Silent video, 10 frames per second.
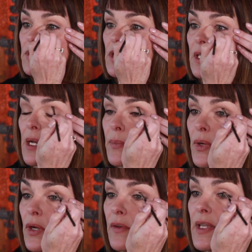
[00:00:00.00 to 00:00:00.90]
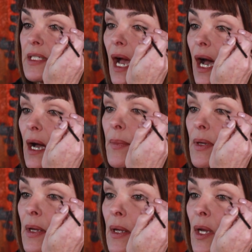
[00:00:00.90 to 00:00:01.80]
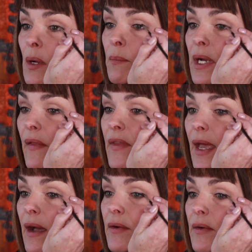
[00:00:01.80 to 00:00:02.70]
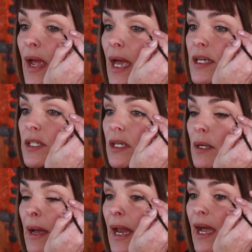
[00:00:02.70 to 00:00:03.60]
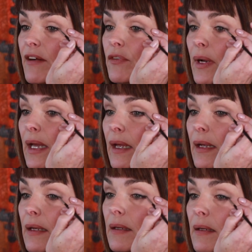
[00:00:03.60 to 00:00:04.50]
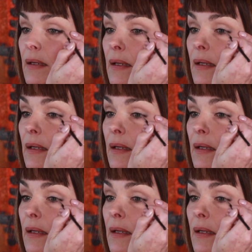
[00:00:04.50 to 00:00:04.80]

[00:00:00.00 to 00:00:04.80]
And I'm just going to put it over the top, but on the outer edge here, about halfway,